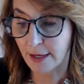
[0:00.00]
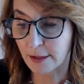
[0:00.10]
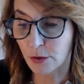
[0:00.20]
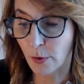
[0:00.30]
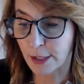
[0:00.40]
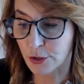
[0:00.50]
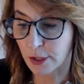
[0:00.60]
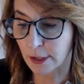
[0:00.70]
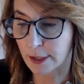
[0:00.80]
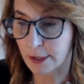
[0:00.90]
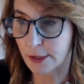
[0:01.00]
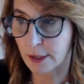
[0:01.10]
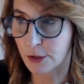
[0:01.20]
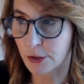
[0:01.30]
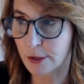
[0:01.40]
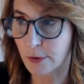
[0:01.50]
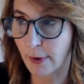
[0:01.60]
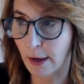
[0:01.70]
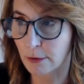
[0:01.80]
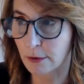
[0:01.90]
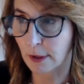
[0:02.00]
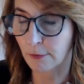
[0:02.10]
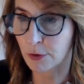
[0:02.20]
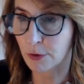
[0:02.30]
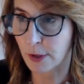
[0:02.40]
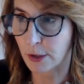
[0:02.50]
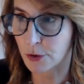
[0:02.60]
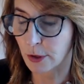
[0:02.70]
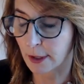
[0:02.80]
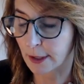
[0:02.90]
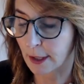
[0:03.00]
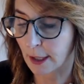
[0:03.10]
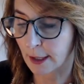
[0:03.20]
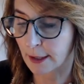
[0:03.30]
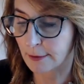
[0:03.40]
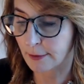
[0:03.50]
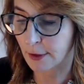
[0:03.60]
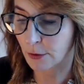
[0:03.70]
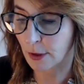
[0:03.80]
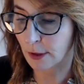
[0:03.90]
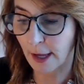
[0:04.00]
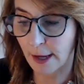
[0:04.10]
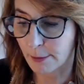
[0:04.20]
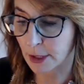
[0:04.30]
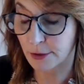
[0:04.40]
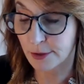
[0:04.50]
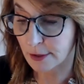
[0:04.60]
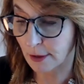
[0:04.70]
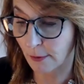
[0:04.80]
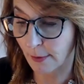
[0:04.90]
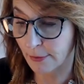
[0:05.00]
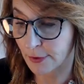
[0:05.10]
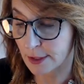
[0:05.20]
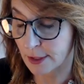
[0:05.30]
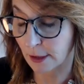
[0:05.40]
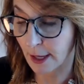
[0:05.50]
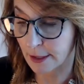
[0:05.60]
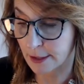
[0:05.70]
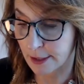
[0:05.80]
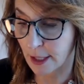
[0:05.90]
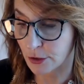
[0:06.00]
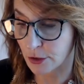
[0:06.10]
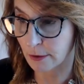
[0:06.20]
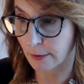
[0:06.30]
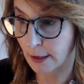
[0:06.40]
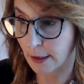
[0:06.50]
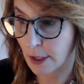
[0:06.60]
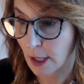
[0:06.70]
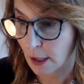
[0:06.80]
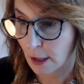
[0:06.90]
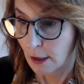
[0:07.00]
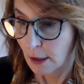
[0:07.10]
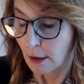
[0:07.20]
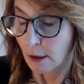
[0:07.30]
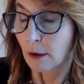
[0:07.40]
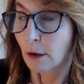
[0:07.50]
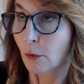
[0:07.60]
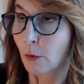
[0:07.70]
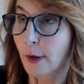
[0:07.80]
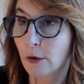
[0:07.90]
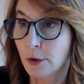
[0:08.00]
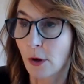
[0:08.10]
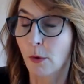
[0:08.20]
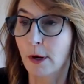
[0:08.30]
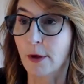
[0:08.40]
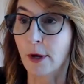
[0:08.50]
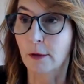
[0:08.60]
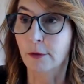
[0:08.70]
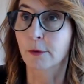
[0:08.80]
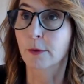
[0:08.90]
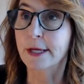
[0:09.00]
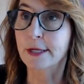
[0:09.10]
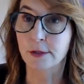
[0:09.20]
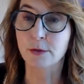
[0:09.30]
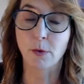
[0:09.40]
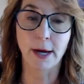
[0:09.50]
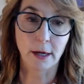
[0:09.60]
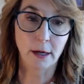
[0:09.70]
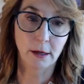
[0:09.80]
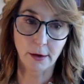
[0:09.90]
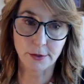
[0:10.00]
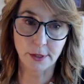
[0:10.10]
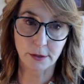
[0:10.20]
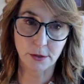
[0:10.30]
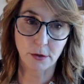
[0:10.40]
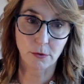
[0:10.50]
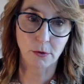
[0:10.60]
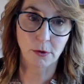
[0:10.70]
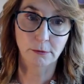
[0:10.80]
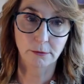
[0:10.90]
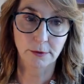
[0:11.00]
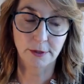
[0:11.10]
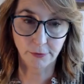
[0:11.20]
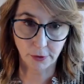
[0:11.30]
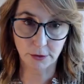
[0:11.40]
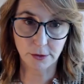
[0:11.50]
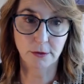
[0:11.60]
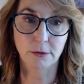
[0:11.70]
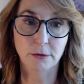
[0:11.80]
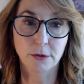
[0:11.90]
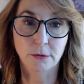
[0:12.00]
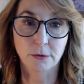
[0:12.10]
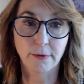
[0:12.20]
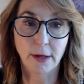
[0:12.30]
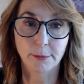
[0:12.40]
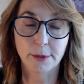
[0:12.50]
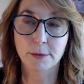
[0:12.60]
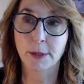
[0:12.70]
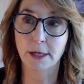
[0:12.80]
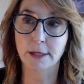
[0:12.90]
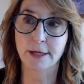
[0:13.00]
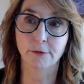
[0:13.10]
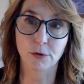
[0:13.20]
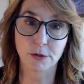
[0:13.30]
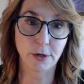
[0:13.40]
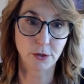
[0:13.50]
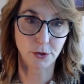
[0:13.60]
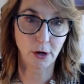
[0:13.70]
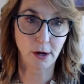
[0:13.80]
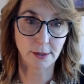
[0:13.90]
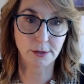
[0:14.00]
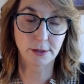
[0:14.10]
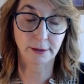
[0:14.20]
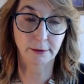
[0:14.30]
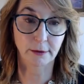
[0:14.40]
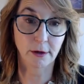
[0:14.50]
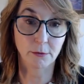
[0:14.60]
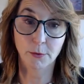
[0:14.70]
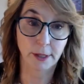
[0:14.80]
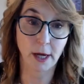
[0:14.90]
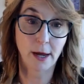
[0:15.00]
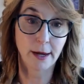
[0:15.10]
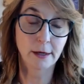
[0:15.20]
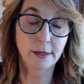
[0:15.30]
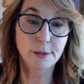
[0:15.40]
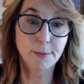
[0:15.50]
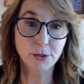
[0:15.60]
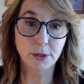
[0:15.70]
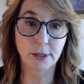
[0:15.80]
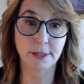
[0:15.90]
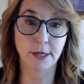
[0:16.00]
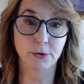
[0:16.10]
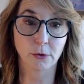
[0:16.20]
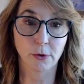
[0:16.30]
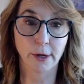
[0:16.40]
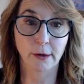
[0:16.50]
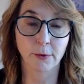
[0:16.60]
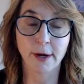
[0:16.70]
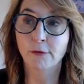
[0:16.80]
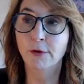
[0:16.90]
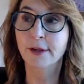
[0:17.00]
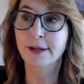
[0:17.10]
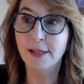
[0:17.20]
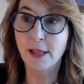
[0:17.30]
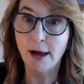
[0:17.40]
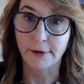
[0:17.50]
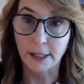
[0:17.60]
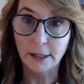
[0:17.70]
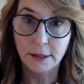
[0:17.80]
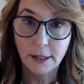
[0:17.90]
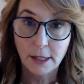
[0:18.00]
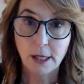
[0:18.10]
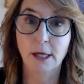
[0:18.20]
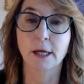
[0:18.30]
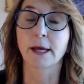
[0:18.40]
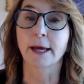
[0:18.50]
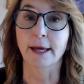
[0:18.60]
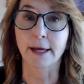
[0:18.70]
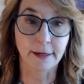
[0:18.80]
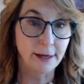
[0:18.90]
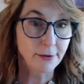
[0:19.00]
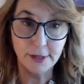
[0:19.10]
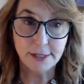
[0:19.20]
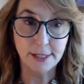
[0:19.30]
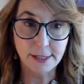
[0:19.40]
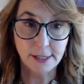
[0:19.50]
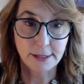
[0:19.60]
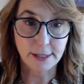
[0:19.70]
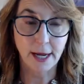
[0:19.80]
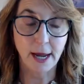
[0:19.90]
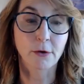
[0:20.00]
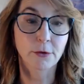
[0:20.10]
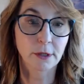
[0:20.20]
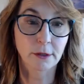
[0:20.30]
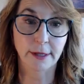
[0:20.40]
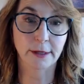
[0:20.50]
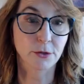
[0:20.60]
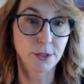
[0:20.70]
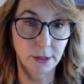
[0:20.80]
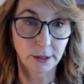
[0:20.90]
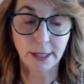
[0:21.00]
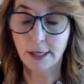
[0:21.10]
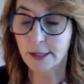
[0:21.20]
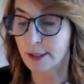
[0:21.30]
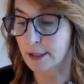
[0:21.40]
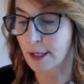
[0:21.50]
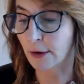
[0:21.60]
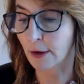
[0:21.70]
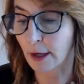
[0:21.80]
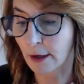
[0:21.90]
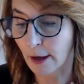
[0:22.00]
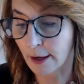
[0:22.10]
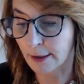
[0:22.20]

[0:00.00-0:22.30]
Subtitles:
Next question is just around infrastructure, and there are a lot of bills around this, a lot of discussion around. We all know one of the reasons why housing is so difficult to develop is because the infrastructure costs are really high, and especially in Central Oregon when everything is lava and nothing is easy to dig out, like utilities, et cetera.